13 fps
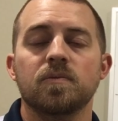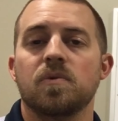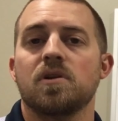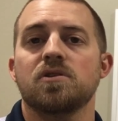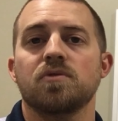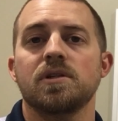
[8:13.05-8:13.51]

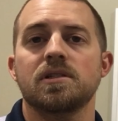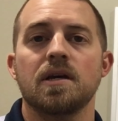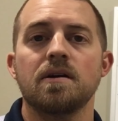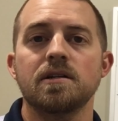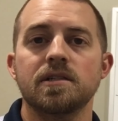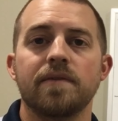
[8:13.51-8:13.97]
there's
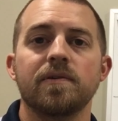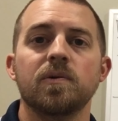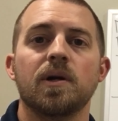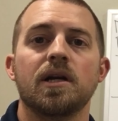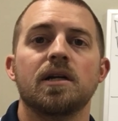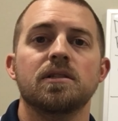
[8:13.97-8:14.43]
resellers
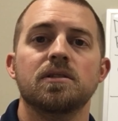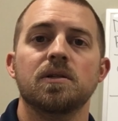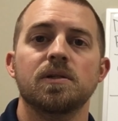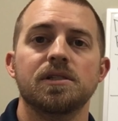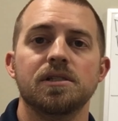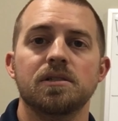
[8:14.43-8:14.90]
everywhere, so
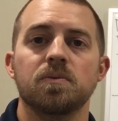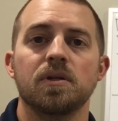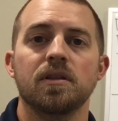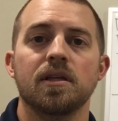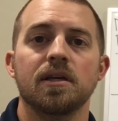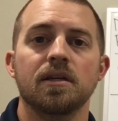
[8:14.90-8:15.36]
it's just one
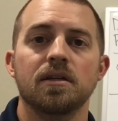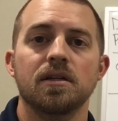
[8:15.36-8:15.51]
thing.